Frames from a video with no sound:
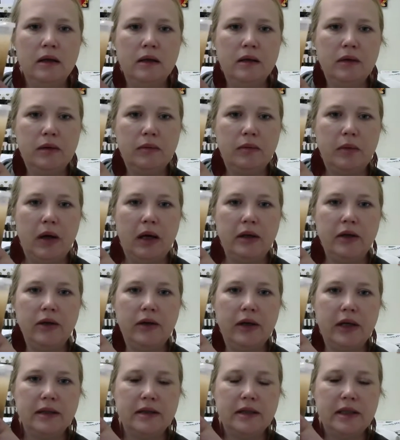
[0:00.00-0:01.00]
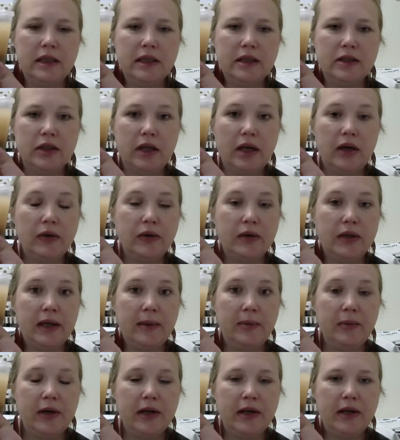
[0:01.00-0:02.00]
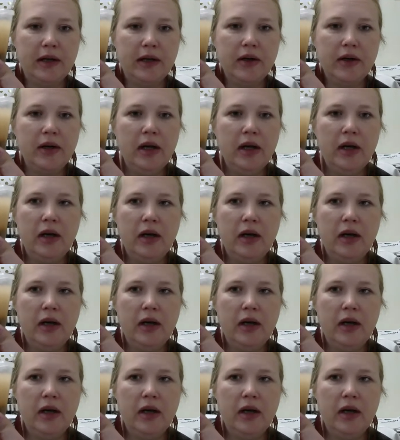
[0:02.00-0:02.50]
oh, you can't see it until I hold it up right there.